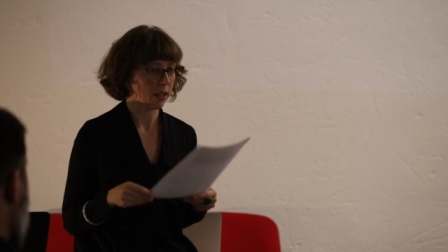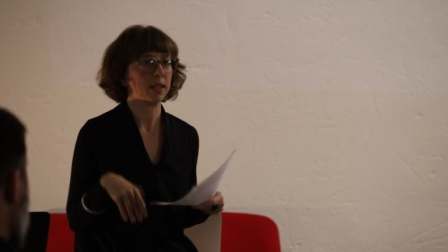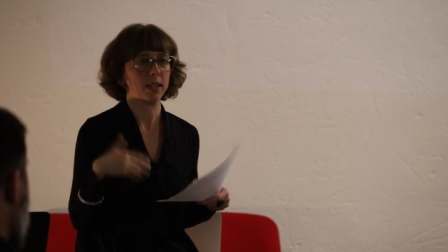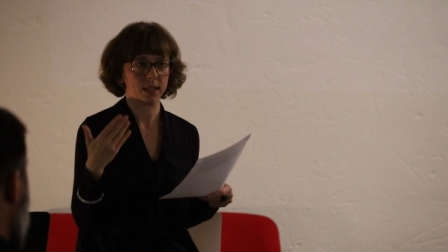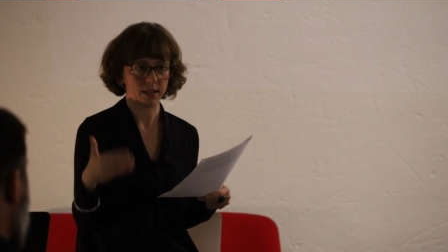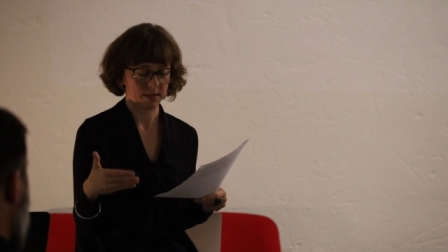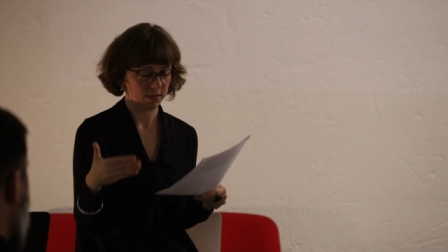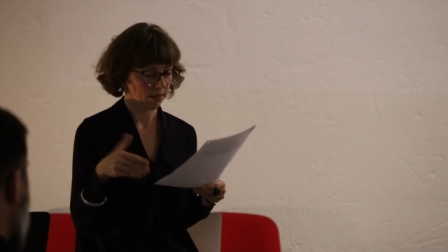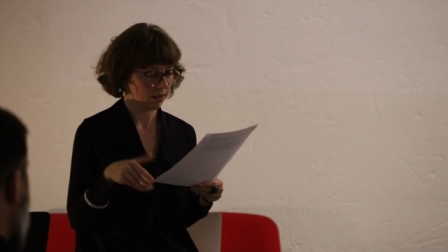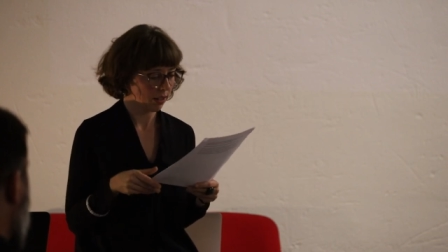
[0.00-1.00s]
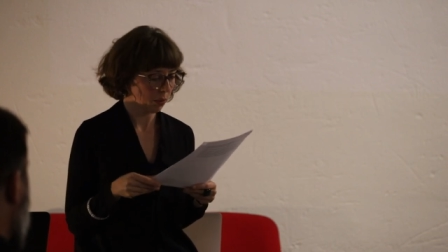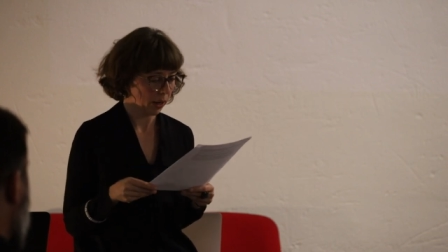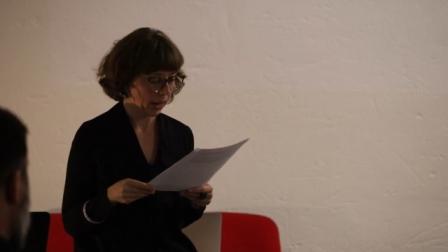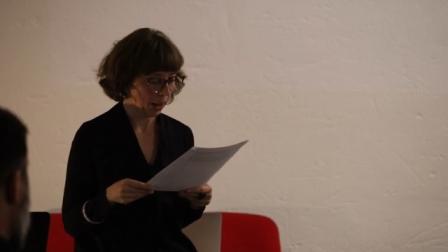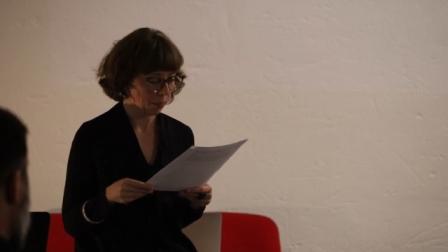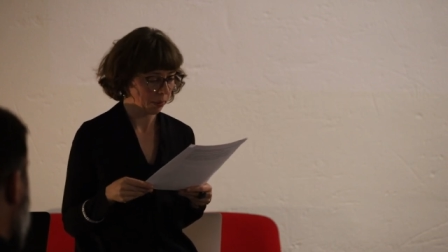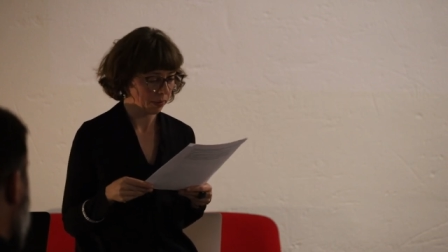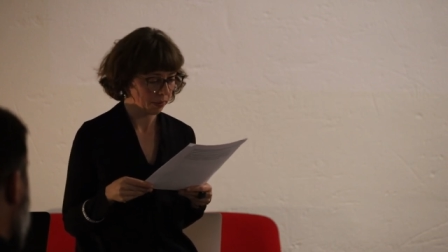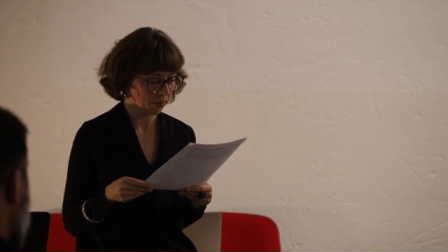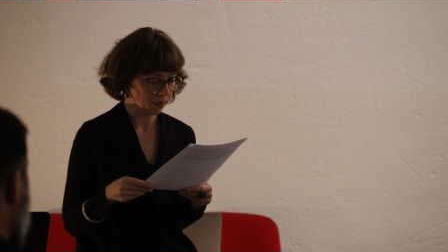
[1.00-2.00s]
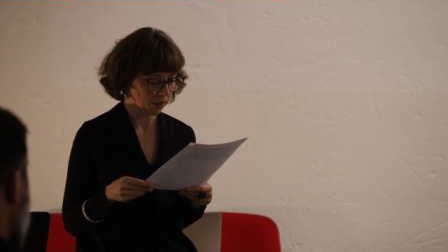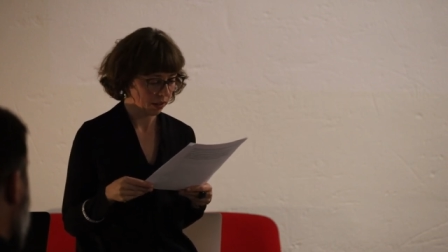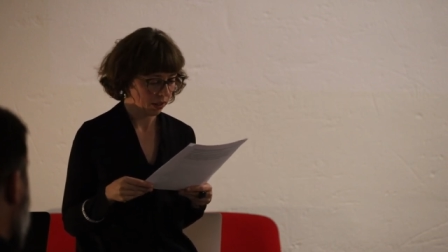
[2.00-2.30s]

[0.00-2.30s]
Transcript: let's see what happens.